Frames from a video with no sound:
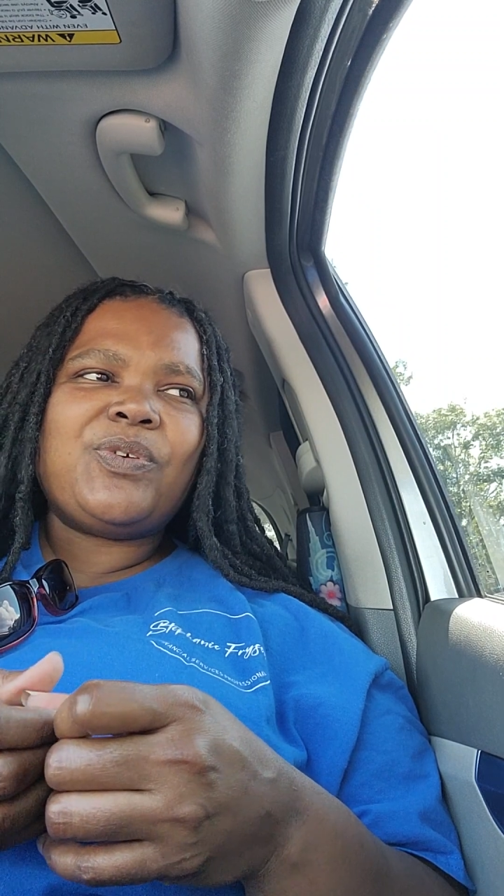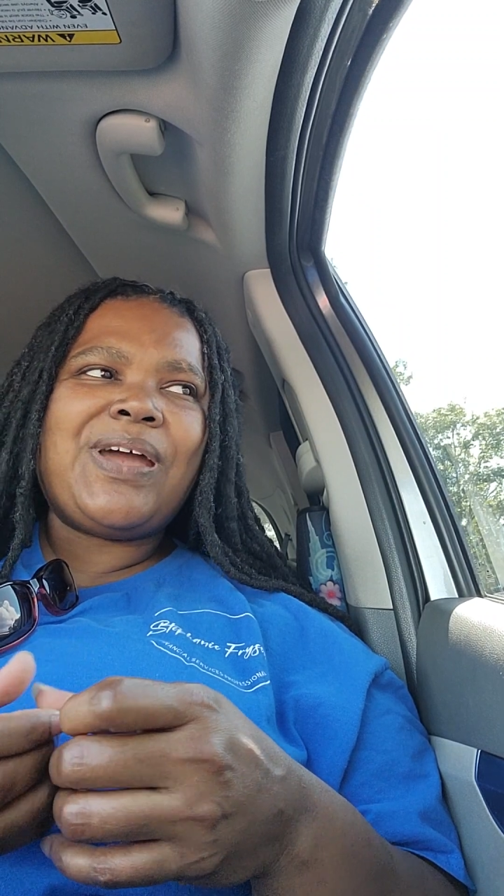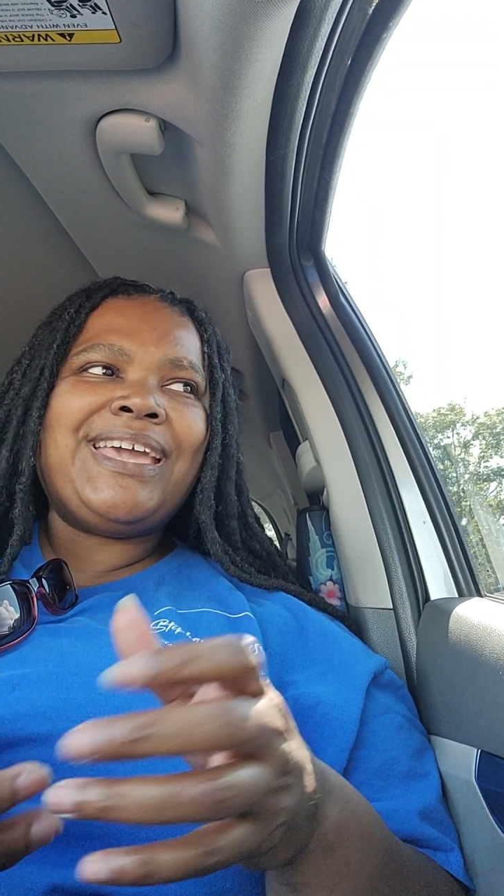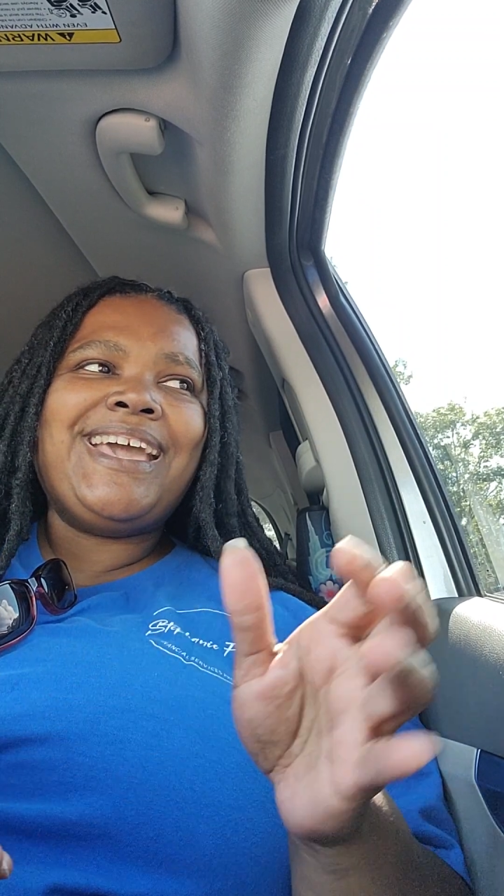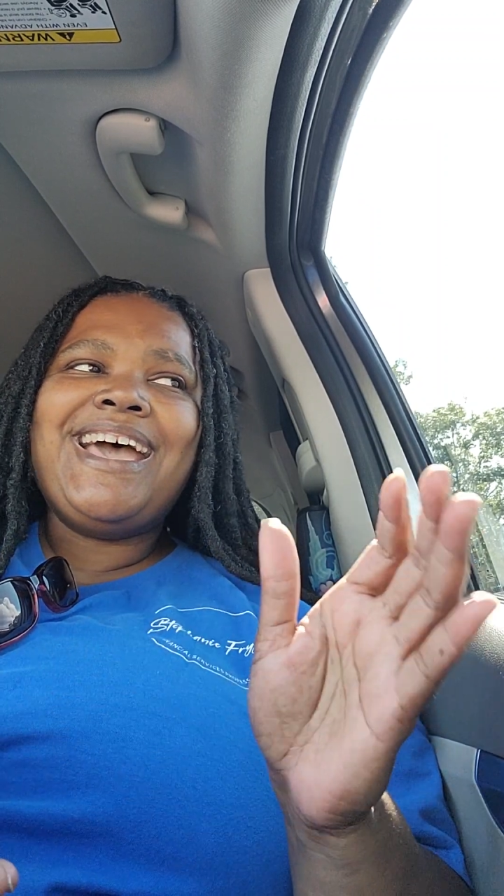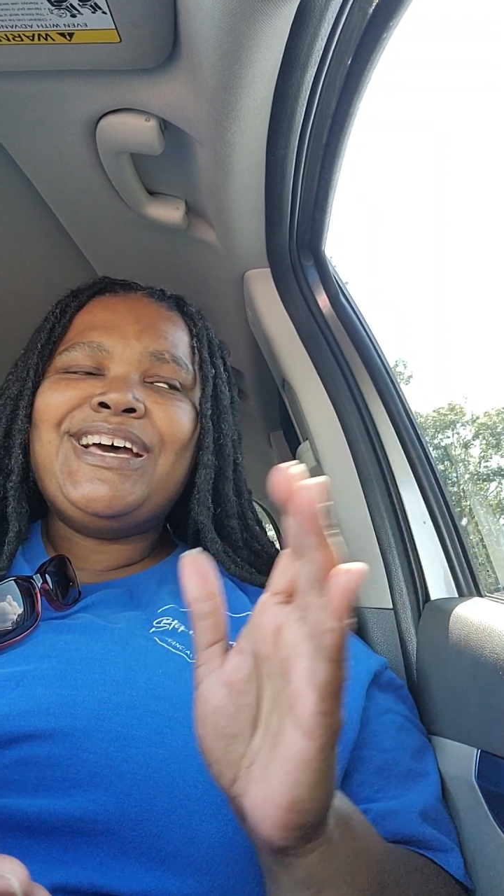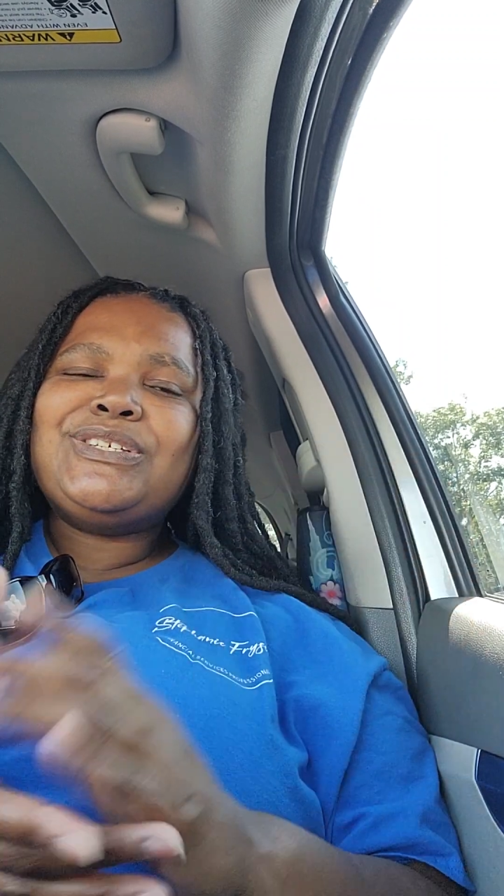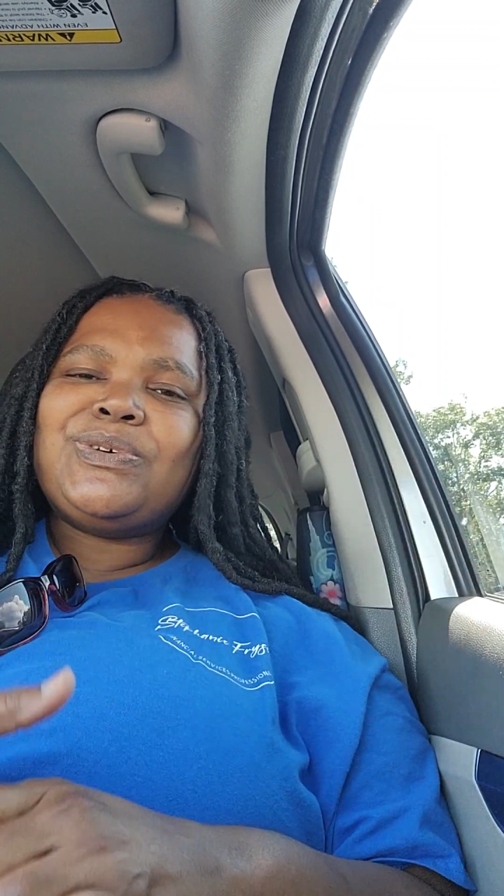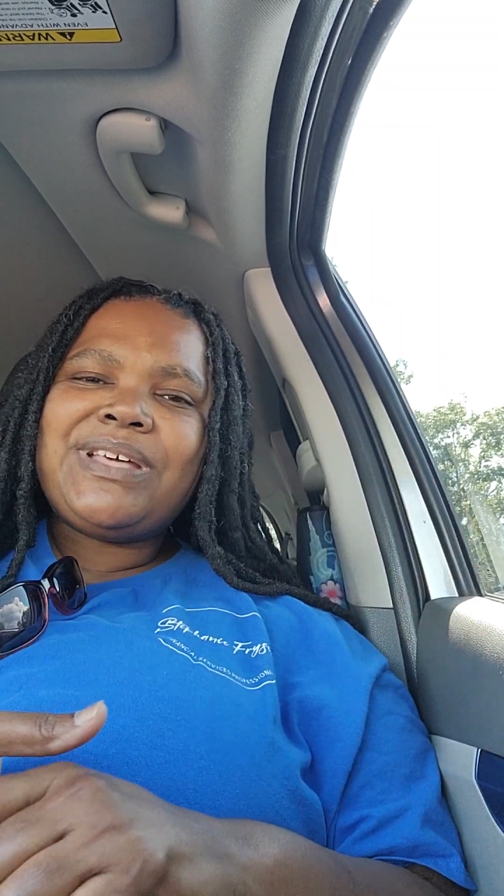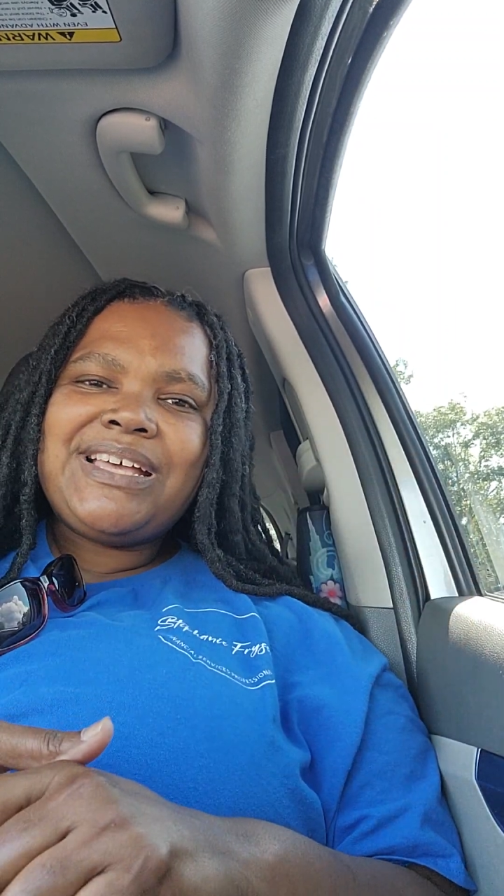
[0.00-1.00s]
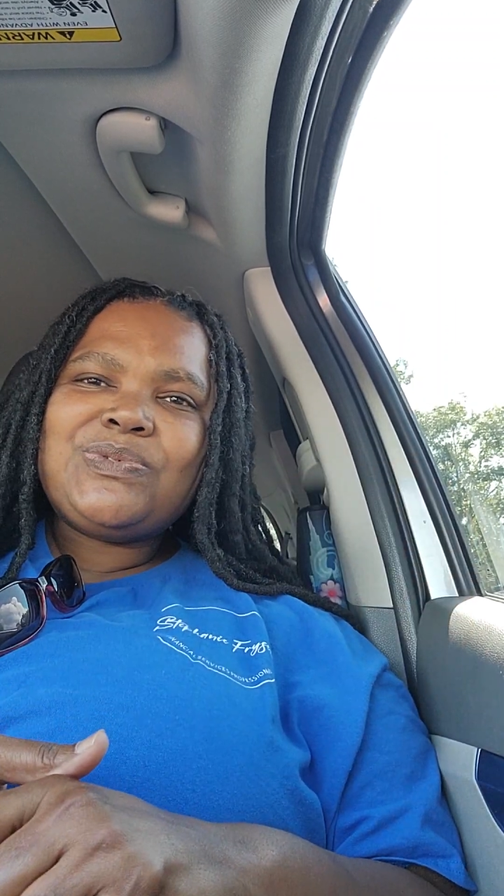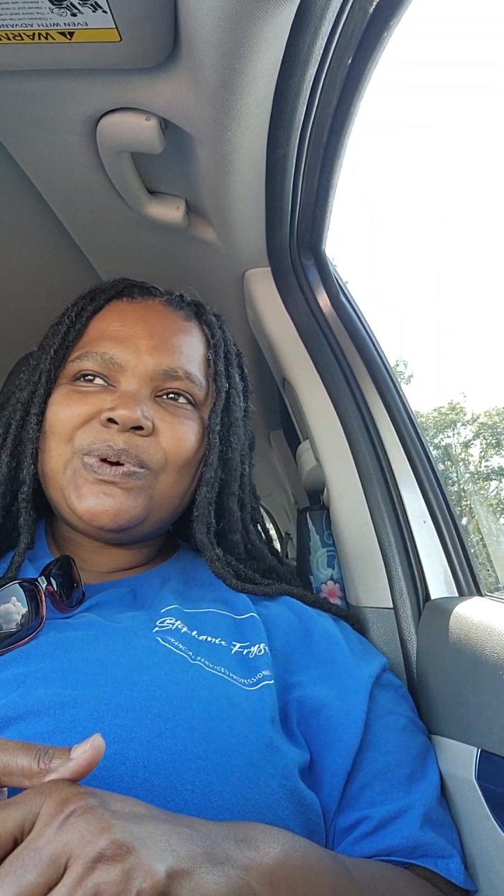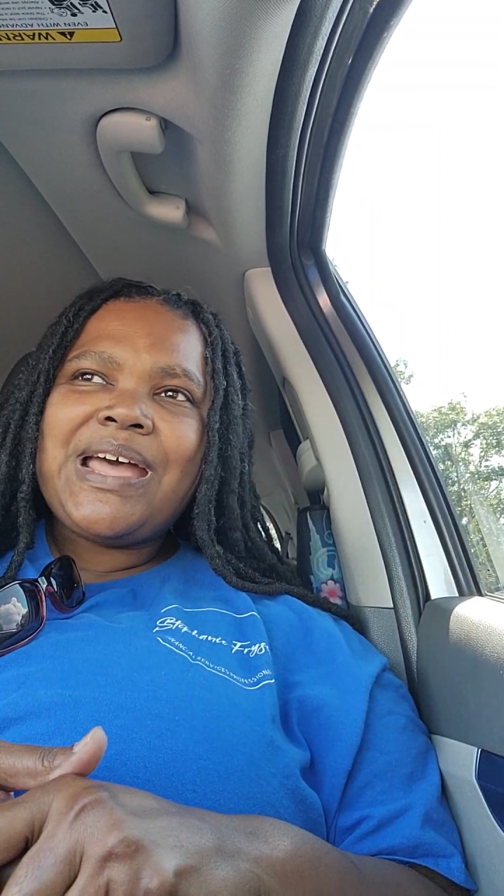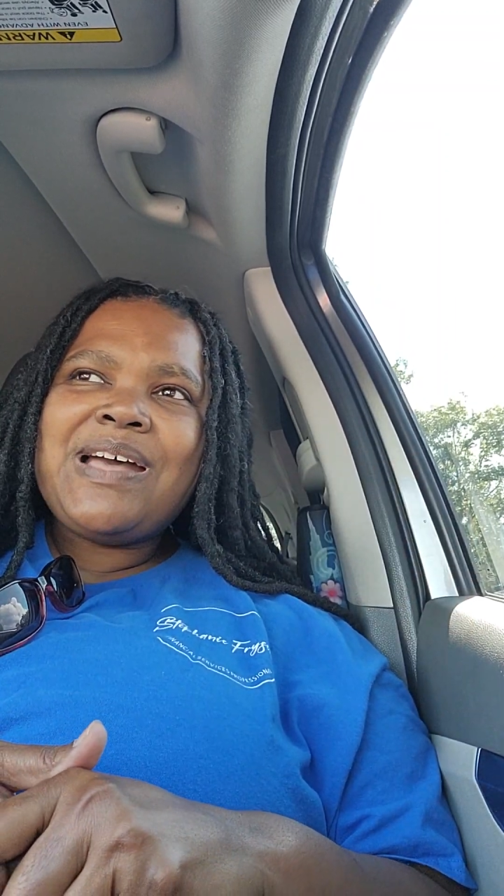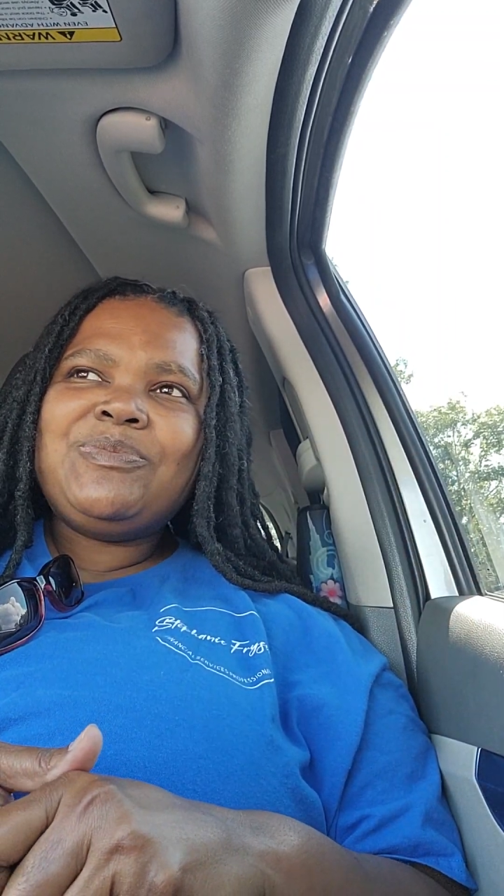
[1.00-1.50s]
right? So that's
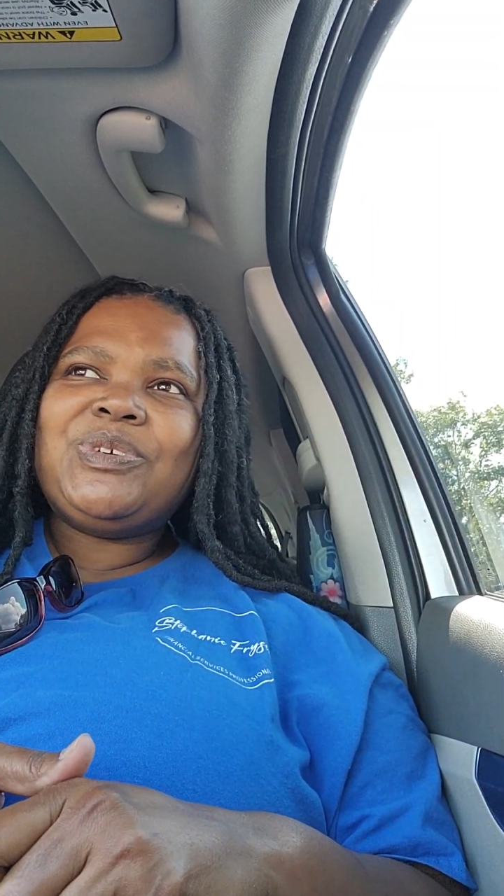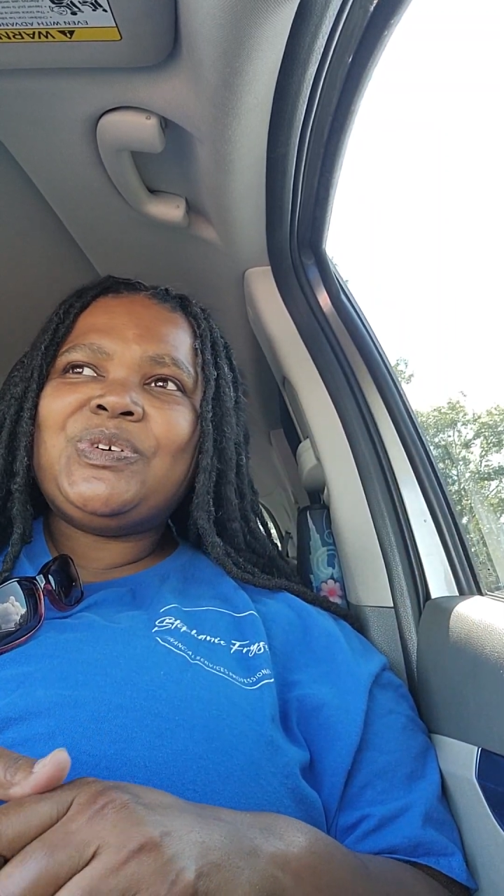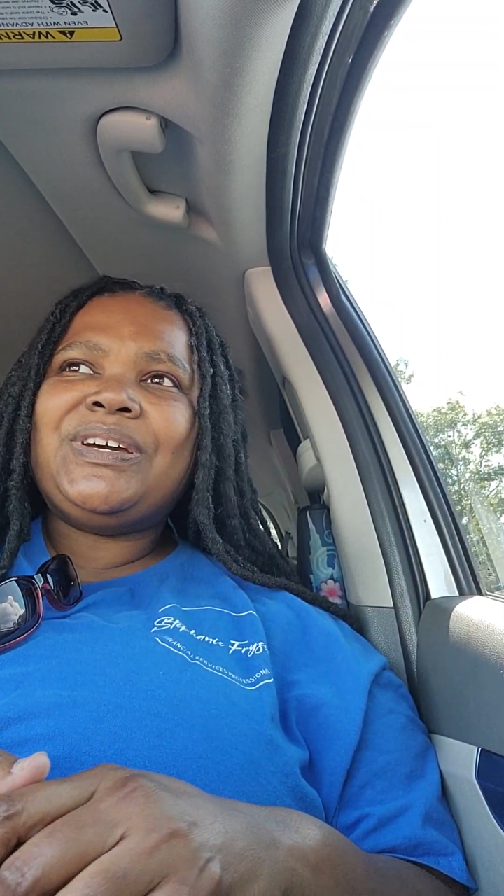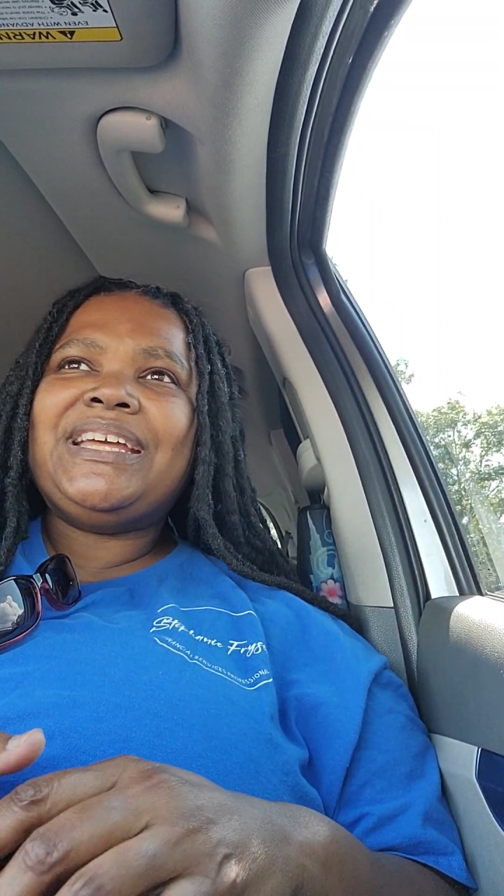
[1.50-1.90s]
what I'm doing,